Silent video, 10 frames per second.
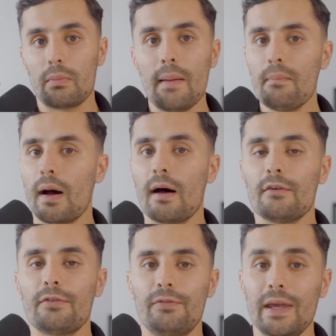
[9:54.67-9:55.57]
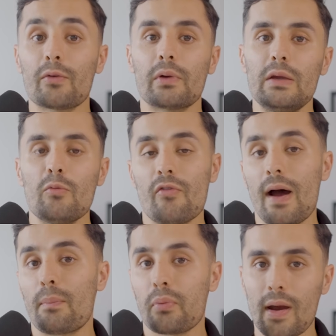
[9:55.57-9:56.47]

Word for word: Remember, theory without